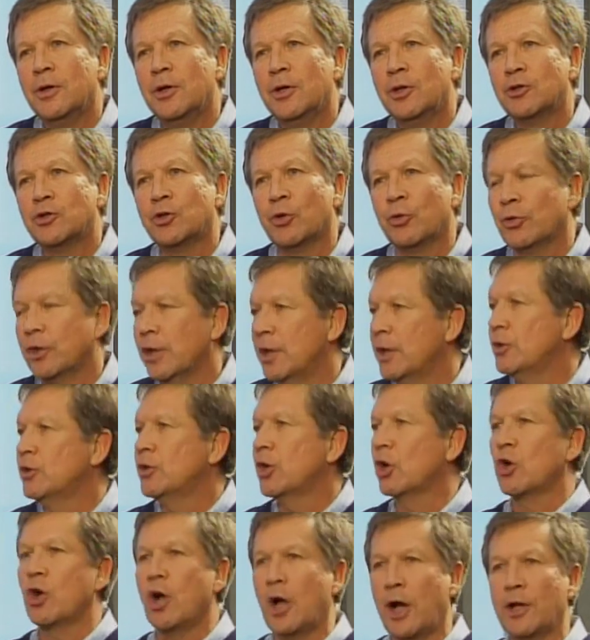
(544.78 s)
So then
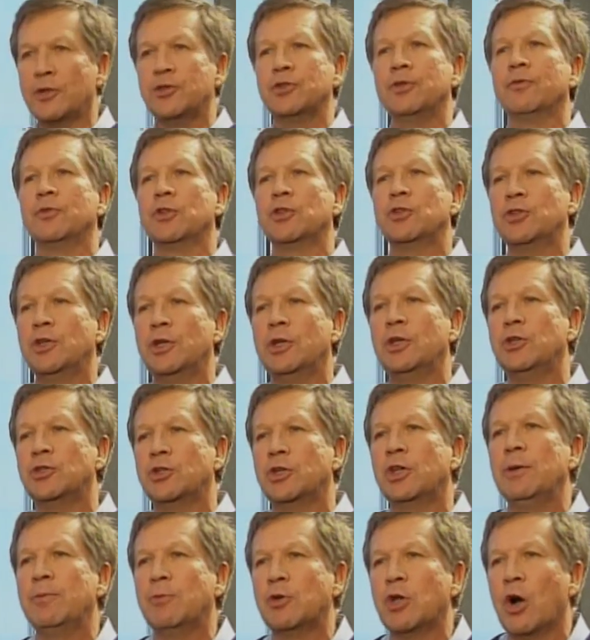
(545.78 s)
the costs of the cities
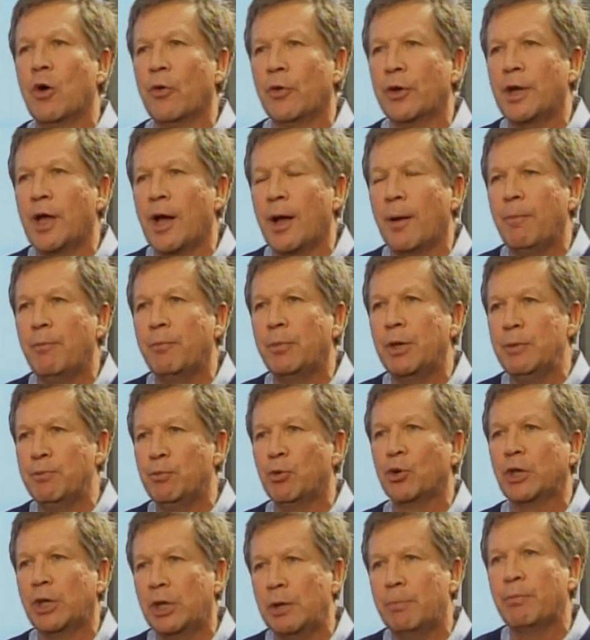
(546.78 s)
keep going up,
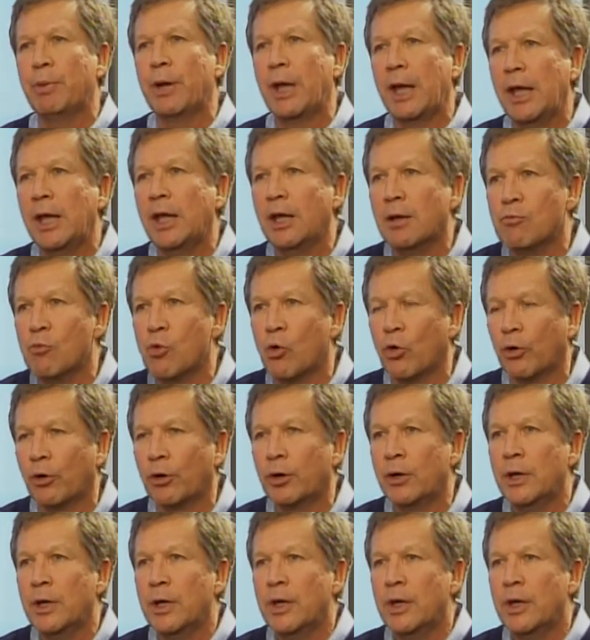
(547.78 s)
people keep paying more,